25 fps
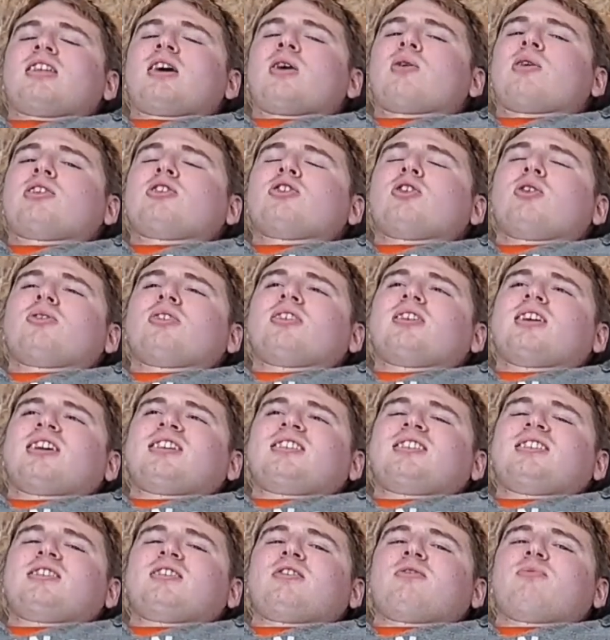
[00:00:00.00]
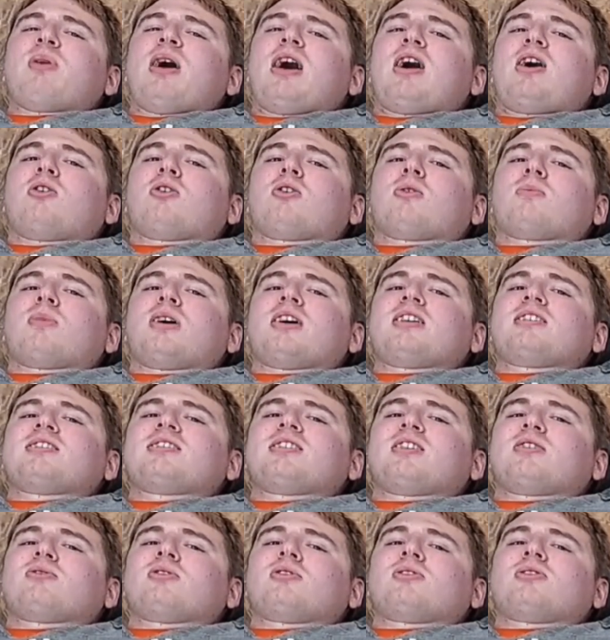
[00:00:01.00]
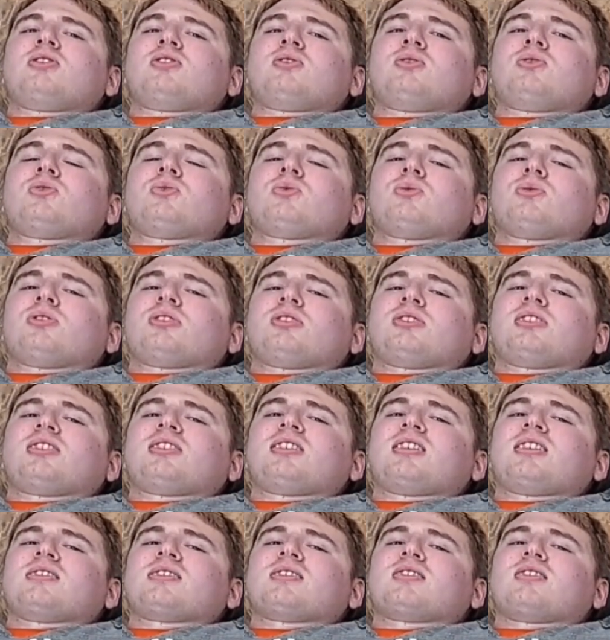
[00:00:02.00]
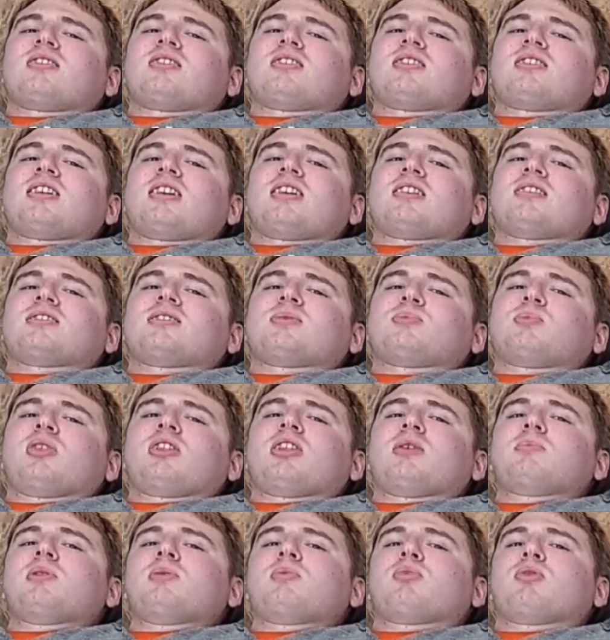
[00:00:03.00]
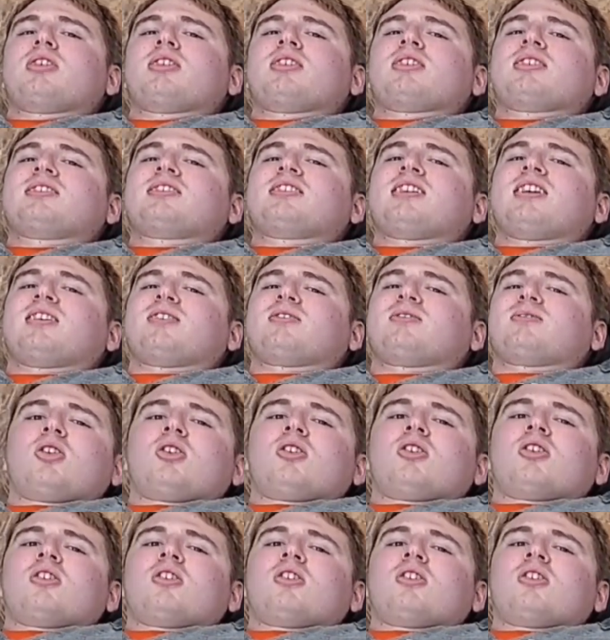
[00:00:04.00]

Now I know the idea of power might sound unusual in today's context, but let me break it down.